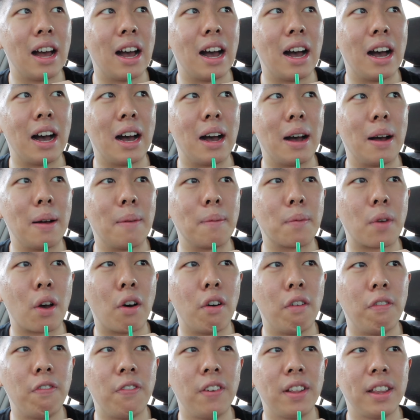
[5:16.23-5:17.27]

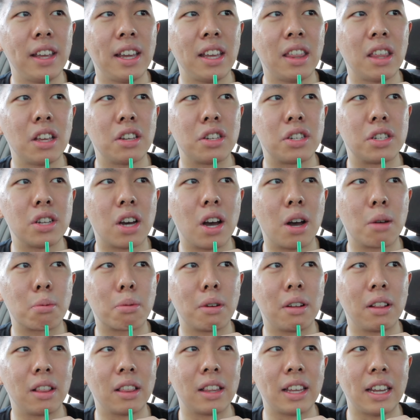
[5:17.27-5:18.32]
Hopefully the
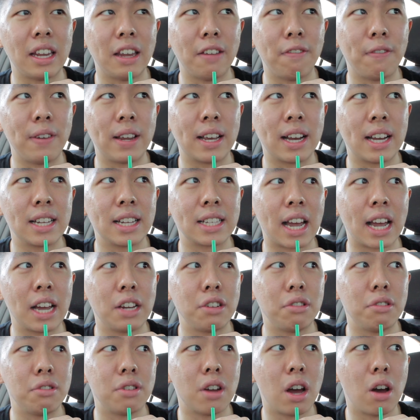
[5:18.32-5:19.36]
dog will leave because I
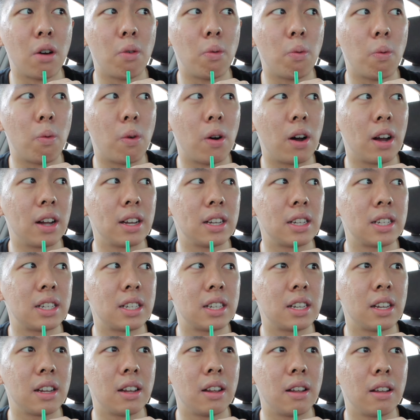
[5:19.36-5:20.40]
do not
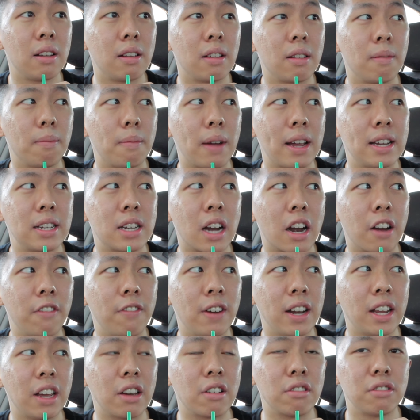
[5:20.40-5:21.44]
want my entire
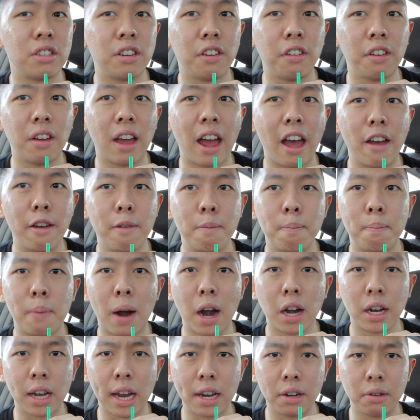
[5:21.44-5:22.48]
video to have
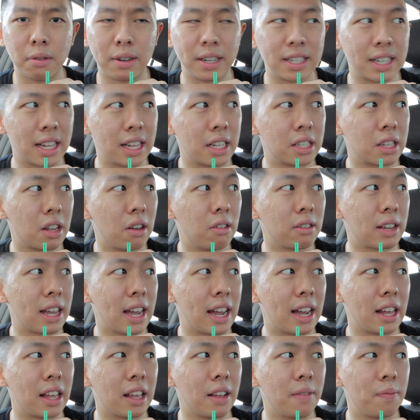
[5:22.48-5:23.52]
barking noises.
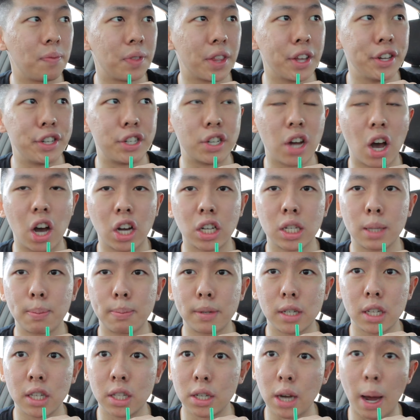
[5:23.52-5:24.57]
Okay, the dog
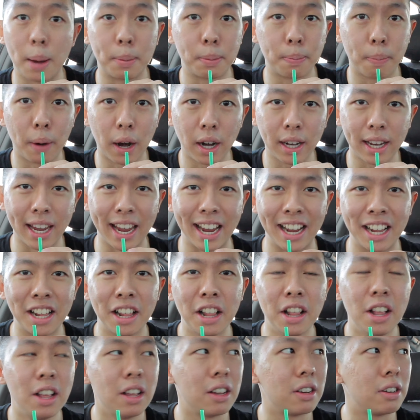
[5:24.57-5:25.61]
stopped barking.
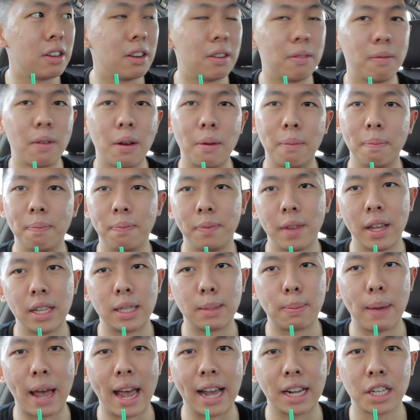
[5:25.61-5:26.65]
Oh,
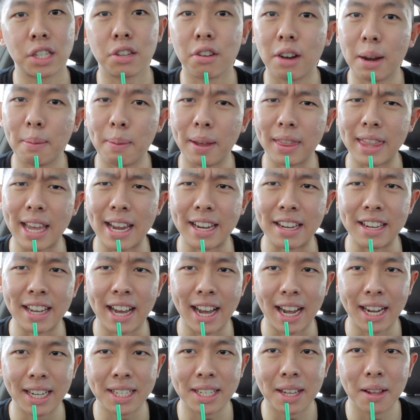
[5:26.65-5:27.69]
it's back. Sorry about that, you
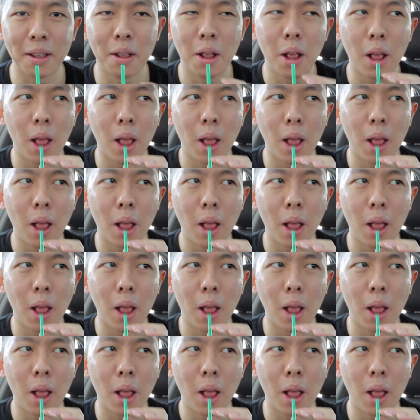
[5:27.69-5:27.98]
guys.